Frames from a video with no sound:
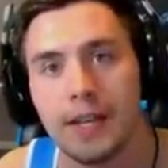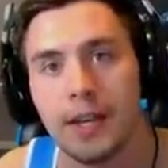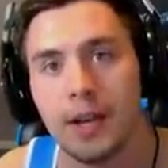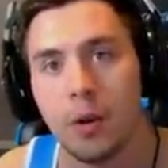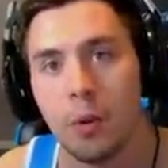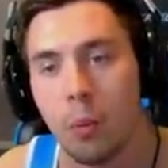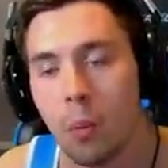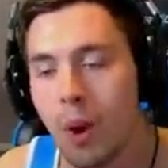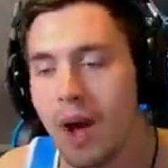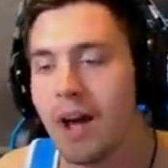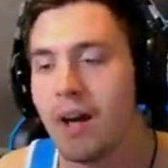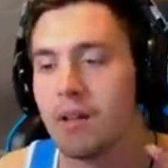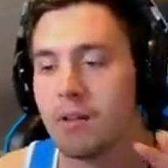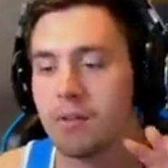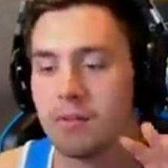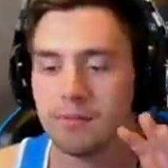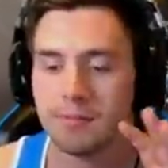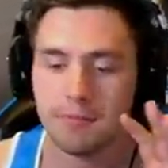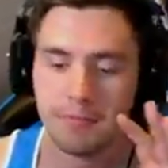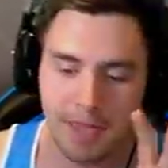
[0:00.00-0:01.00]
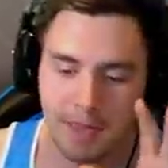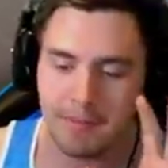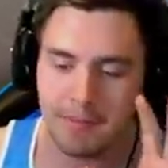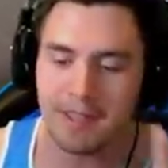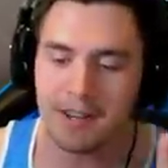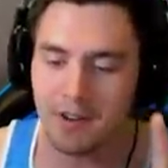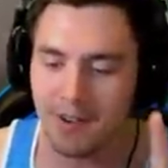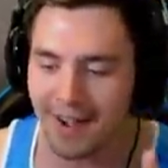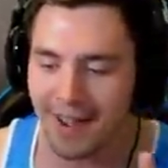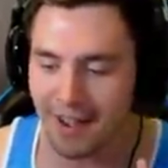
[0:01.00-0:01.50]
While maybe
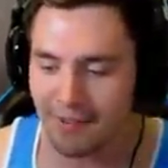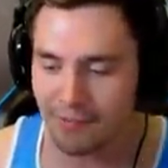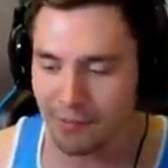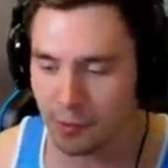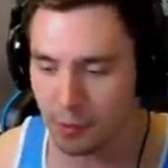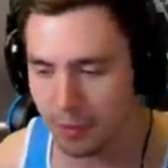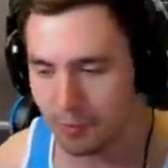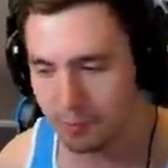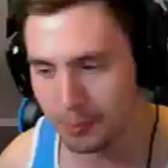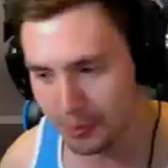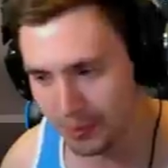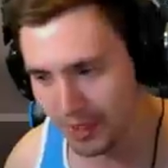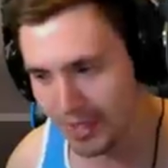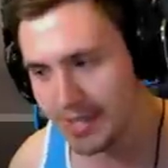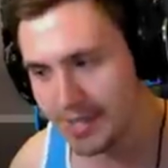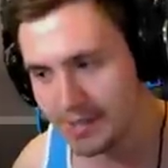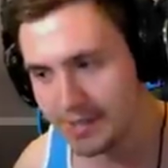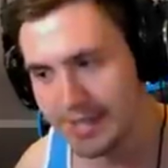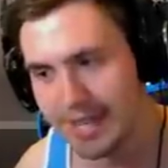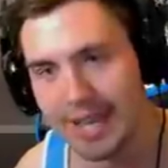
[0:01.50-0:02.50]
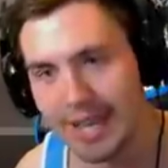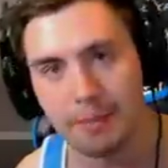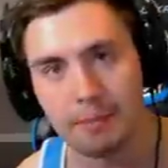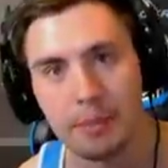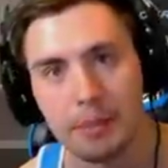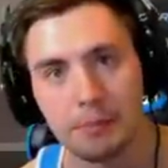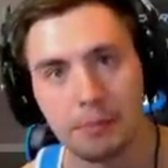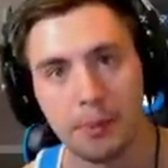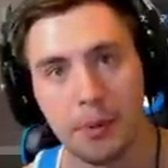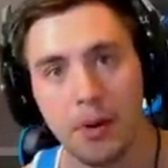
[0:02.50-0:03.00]
not everyone plays
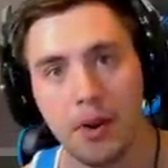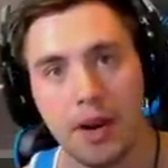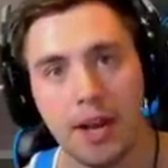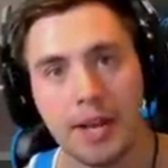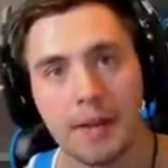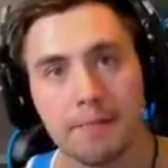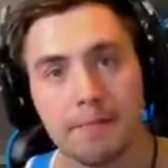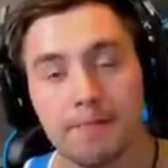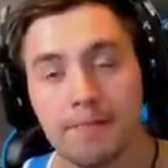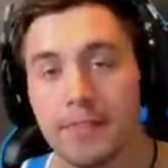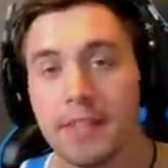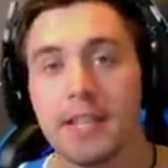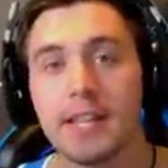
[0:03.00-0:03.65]
Gambit Prime,